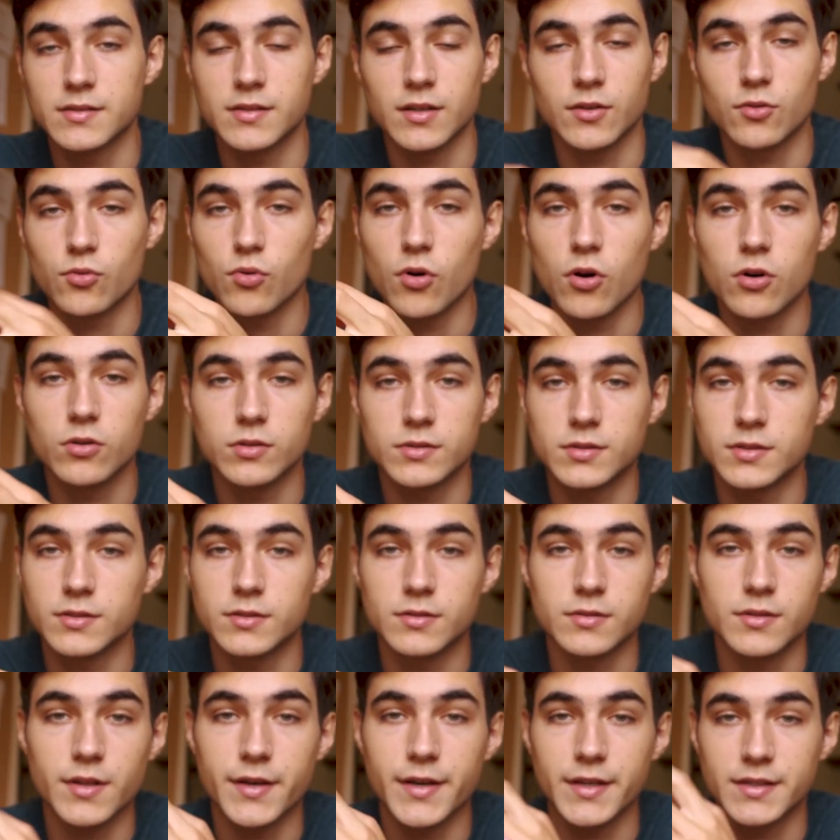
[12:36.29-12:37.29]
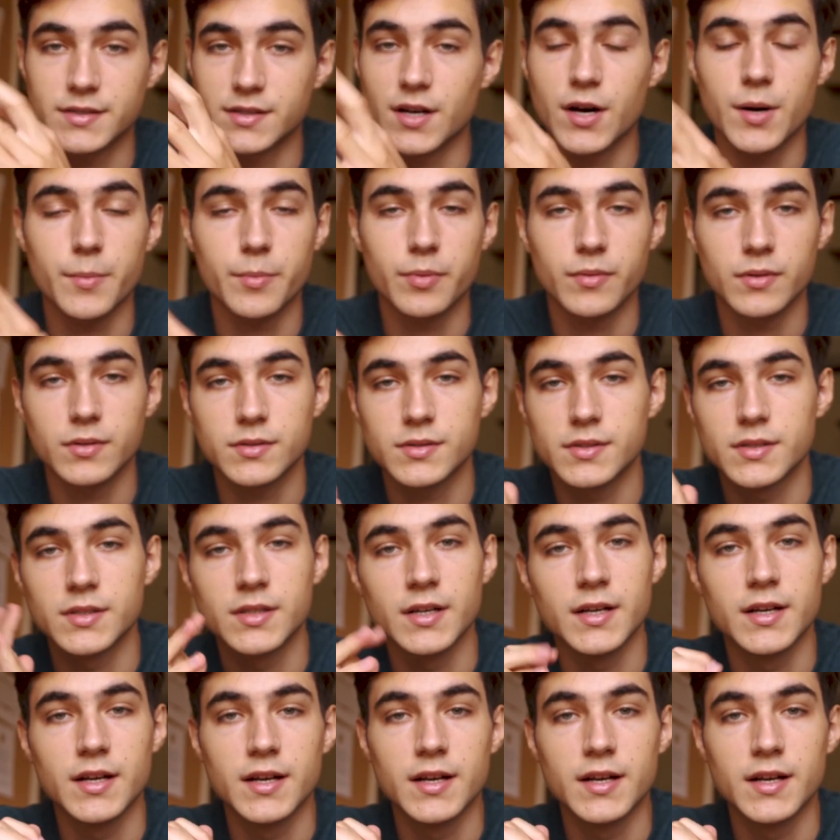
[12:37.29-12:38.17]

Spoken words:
the quotes, the examples.